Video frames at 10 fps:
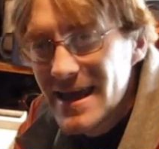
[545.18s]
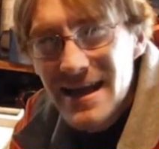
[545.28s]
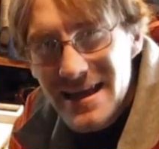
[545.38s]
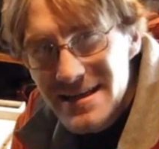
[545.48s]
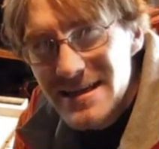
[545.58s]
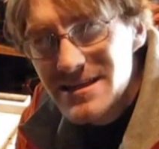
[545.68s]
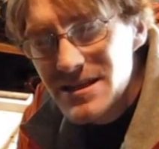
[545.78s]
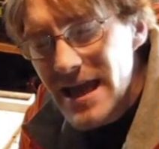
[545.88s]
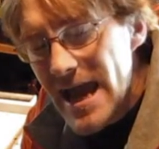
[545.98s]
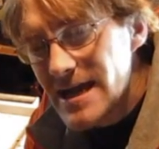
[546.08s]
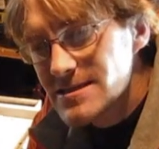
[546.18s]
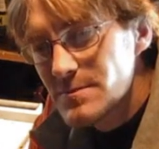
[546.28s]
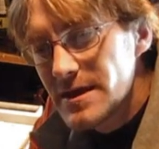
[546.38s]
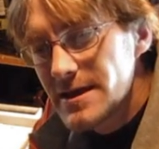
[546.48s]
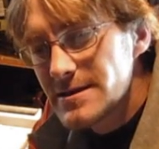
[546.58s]
He had initially
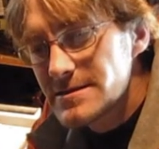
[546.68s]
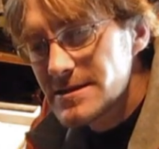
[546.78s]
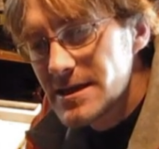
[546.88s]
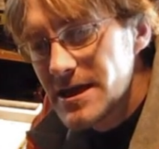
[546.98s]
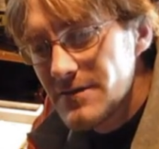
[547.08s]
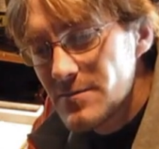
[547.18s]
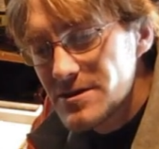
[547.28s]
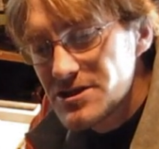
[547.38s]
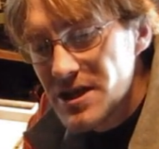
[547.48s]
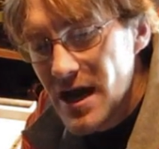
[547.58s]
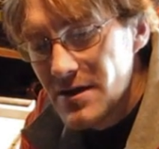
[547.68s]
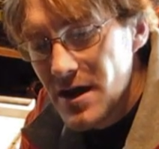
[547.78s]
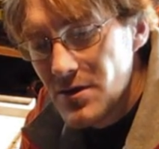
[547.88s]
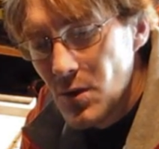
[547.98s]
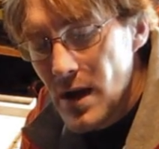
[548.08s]
asked me to give him a shout
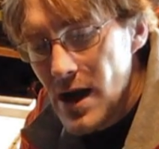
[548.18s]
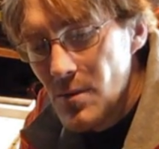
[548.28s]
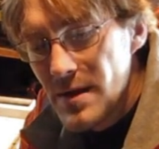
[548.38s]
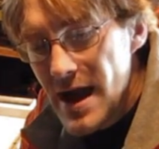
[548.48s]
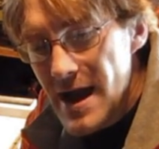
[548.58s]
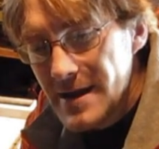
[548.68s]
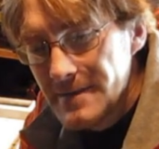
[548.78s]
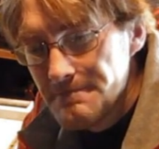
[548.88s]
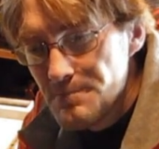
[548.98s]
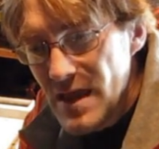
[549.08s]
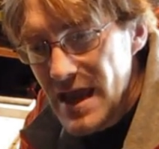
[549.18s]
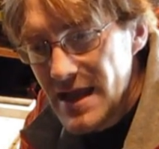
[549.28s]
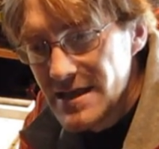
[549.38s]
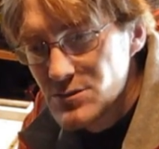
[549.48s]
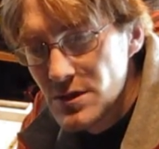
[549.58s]
out a while back,
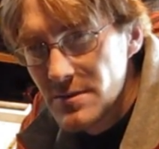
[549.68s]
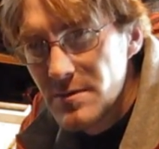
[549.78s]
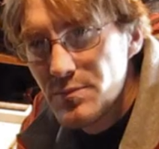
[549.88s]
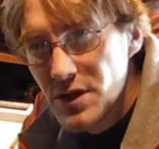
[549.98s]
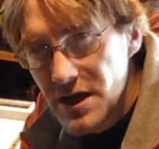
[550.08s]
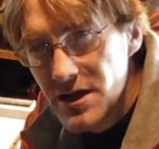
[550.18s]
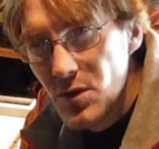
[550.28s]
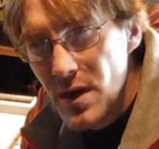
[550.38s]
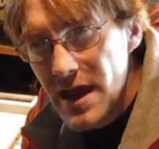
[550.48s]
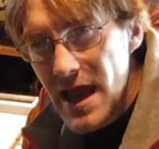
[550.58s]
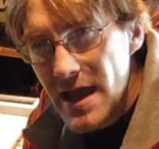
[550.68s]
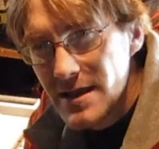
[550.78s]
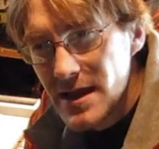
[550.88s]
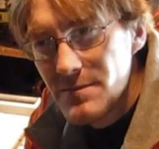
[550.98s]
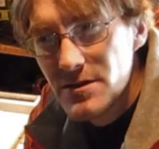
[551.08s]
and he's really been plugging away at
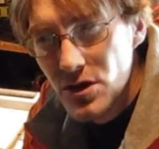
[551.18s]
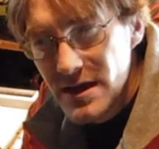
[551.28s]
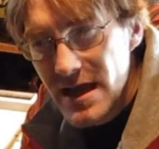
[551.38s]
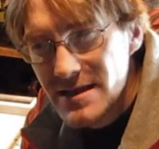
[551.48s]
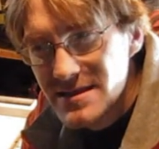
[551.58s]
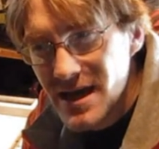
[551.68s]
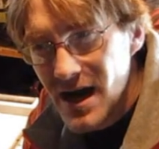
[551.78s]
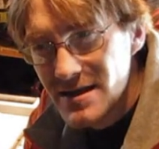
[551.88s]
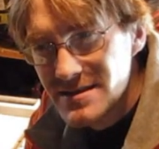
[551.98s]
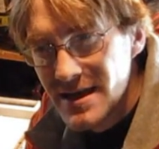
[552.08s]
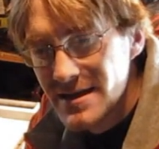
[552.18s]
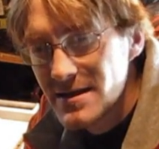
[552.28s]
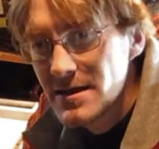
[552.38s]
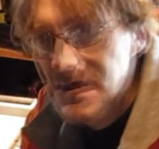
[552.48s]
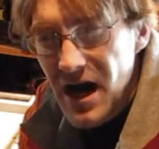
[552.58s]
it, and I've been looking at his content.
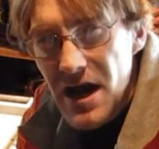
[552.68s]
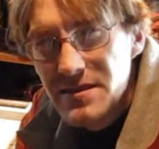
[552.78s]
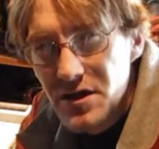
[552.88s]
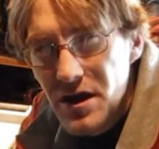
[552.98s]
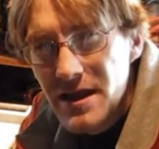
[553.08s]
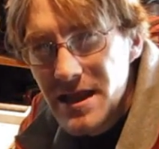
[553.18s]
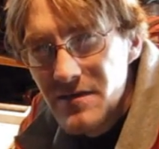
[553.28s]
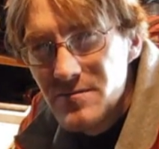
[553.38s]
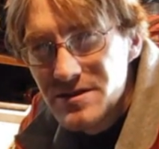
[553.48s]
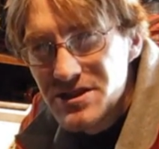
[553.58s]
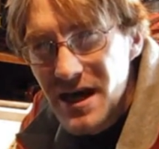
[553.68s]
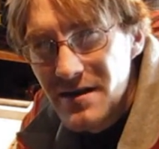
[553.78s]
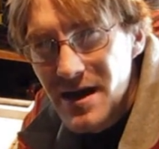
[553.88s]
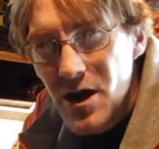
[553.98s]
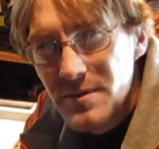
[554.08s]
I thought I'd give him a
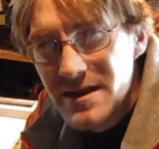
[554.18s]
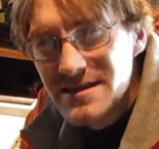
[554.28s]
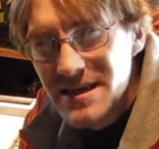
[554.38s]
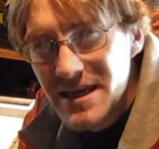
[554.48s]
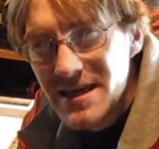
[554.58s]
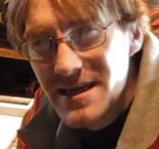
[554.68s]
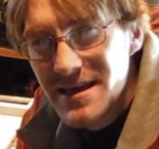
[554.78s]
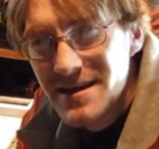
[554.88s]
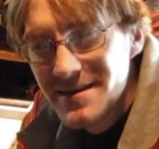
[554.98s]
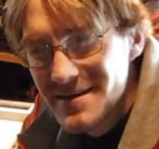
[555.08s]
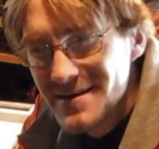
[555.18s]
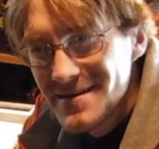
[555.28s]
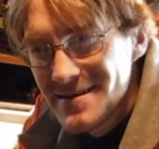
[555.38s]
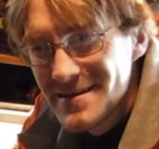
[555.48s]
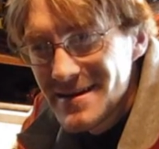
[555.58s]
shout out because he,
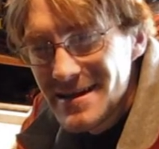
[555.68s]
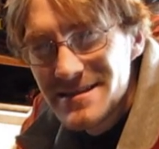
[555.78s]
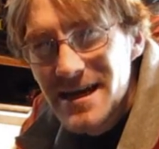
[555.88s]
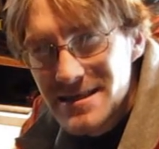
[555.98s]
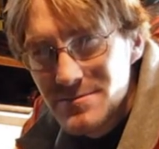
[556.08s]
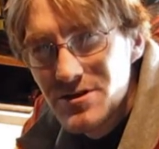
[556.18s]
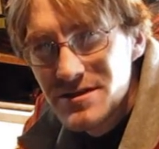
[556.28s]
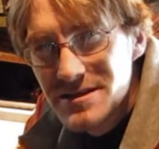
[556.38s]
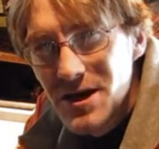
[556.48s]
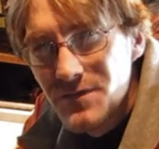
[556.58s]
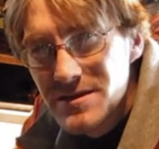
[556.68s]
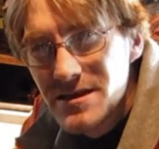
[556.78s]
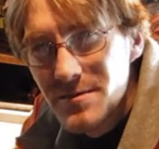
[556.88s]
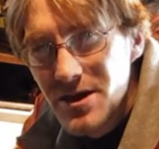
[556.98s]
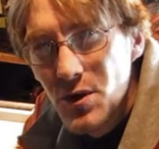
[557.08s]
he's got some good stuff. He's
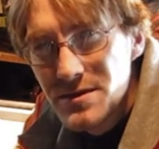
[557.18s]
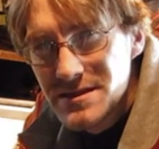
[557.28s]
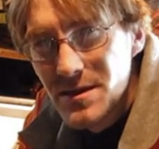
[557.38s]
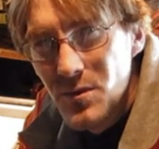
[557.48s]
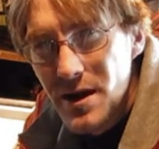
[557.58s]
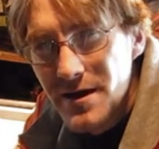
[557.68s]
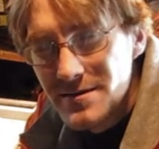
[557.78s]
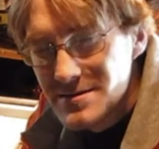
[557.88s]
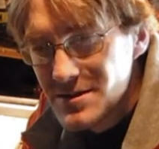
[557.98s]
going to be going somewhere.